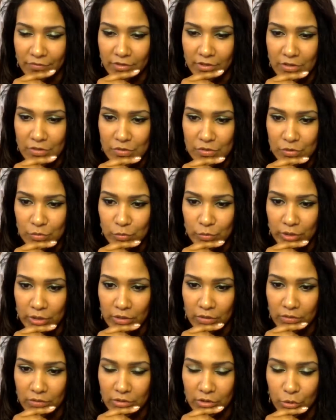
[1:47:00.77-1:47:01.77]
for those who
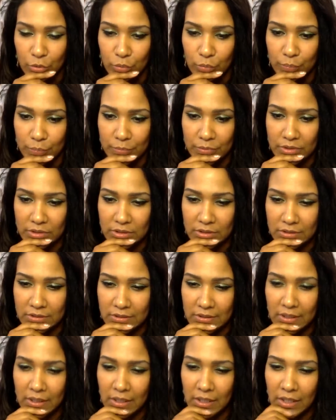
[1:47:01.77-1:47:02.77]
don't, nope.
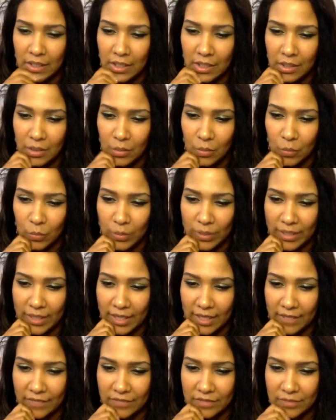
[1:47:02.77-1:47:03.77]
We
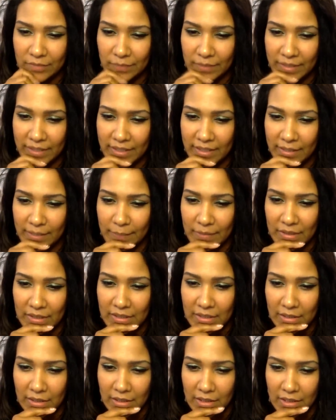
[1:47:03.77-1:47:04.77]
have to make him
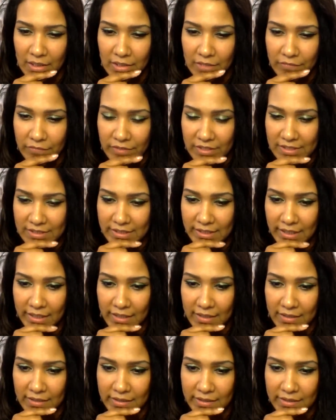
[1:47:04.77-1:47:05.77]
believe
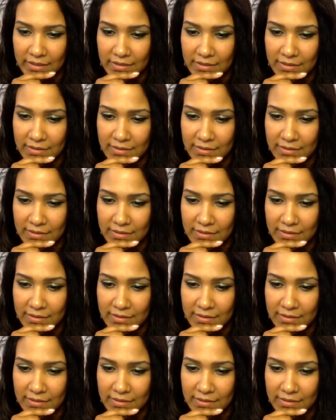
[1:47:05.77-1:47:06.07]
exactly.